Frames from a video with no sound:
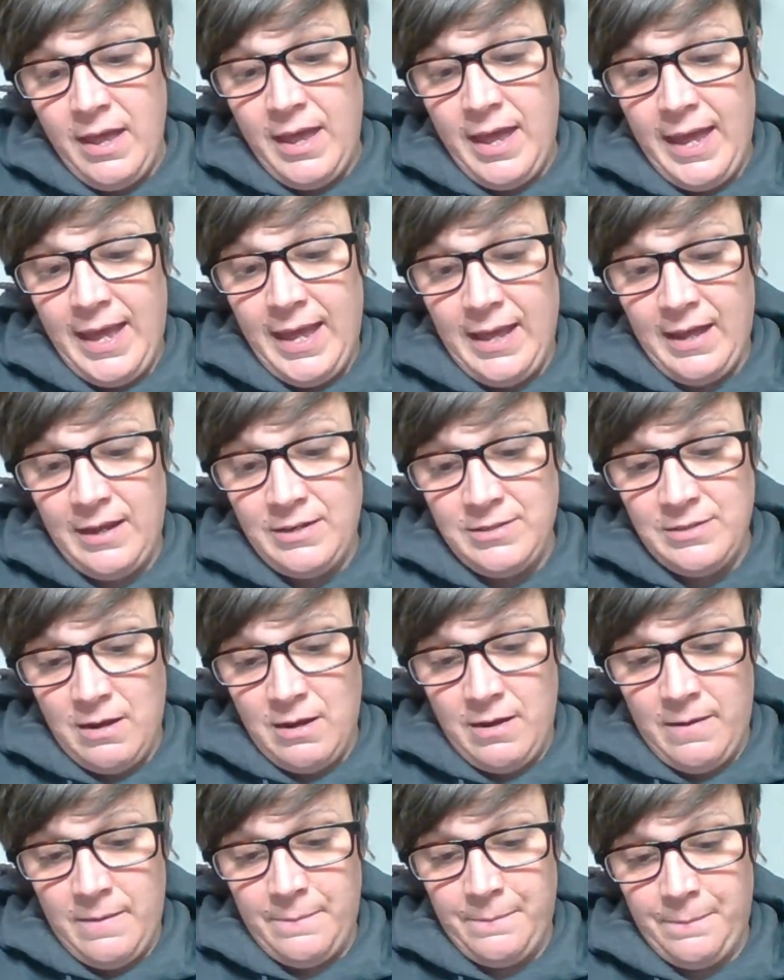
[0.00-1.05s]
And
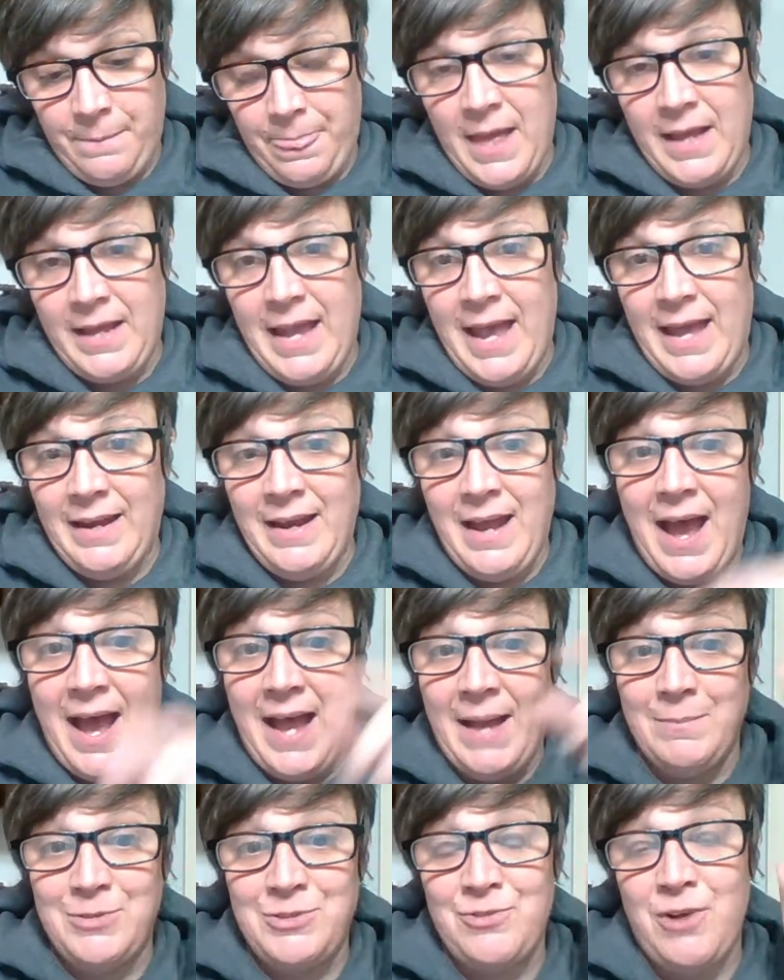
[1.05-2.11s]
again,
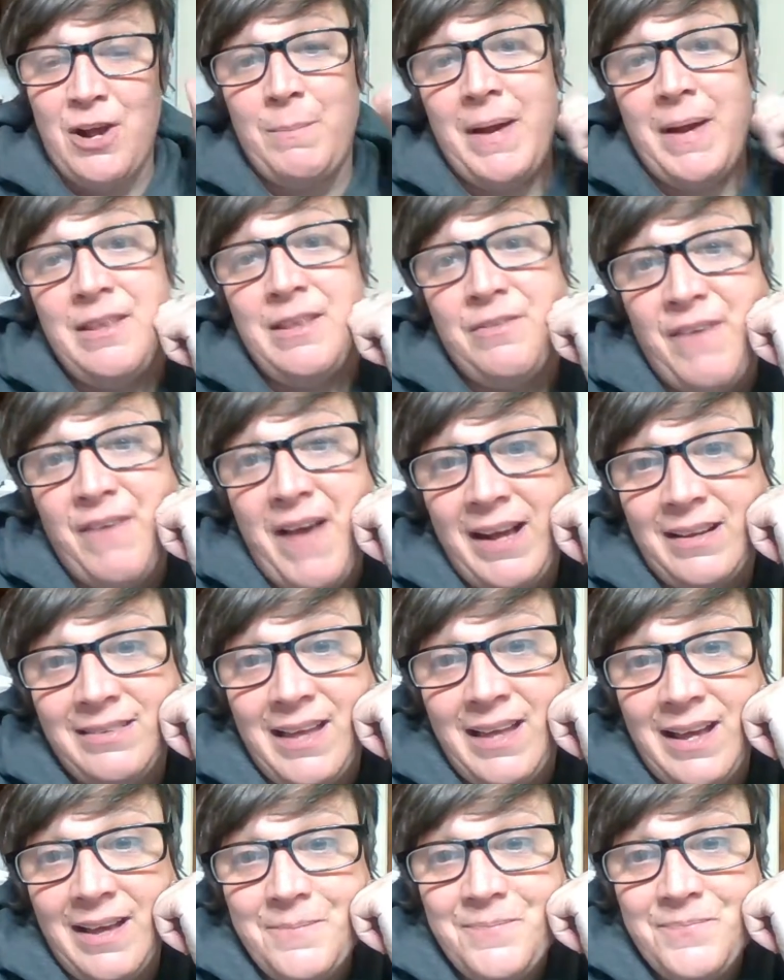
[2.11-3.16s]
I'm struck by the fact
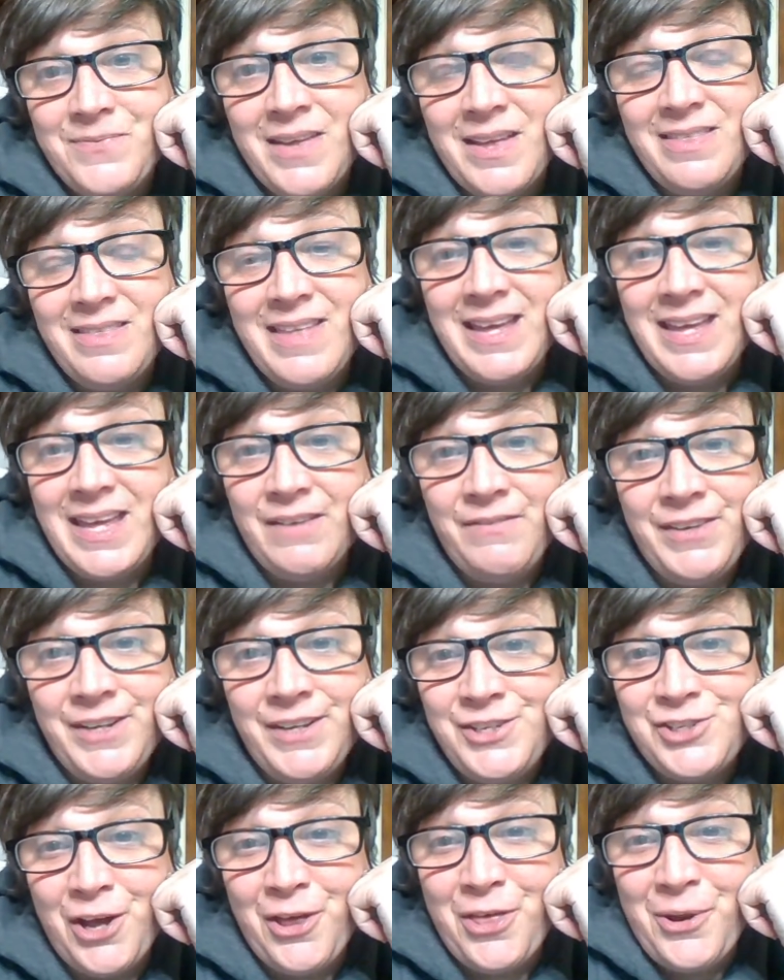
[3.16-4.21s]
that they give
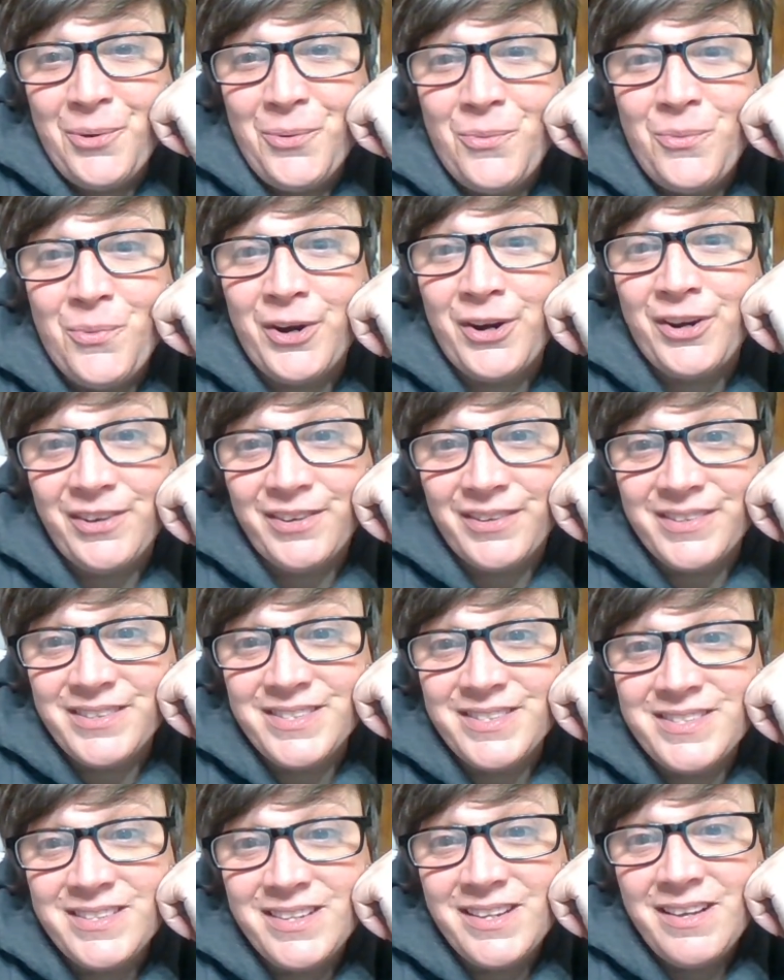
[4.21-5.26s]
each other words